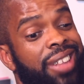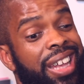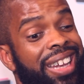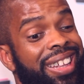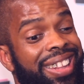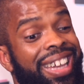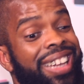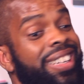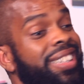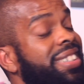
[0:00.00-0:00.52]

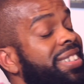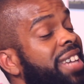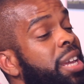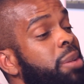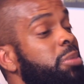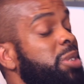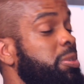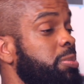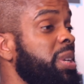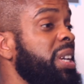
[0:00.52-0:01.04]
they're the
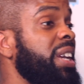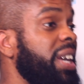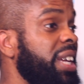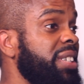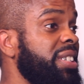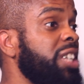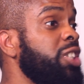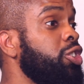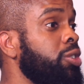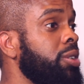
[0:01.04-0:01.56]
same as me
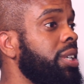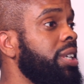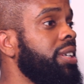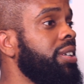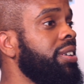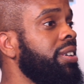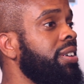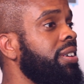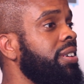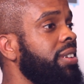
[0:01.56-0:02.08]
essentially.
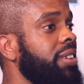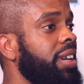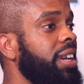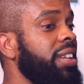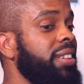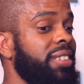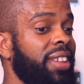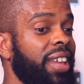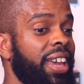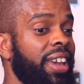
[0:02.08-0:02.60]
Yeah,
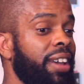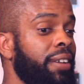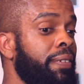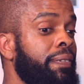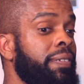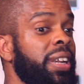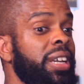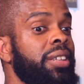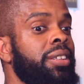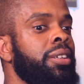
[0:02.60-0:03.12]
they're
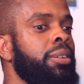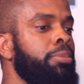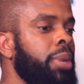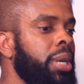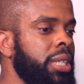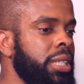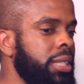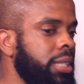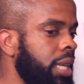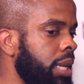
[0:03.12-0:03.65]
afflicted
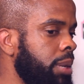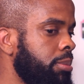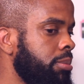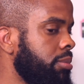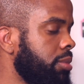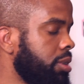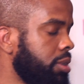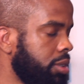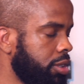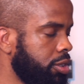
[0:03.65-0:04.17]
by the
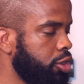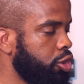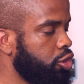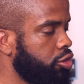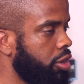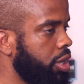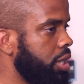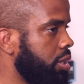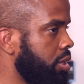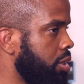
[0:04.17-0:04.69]
same
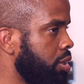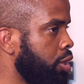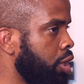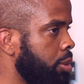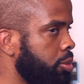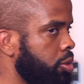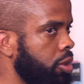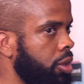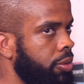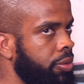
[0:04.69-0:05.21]
constraints in
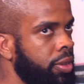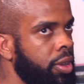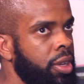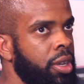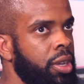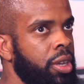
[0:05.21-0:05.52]
terms of,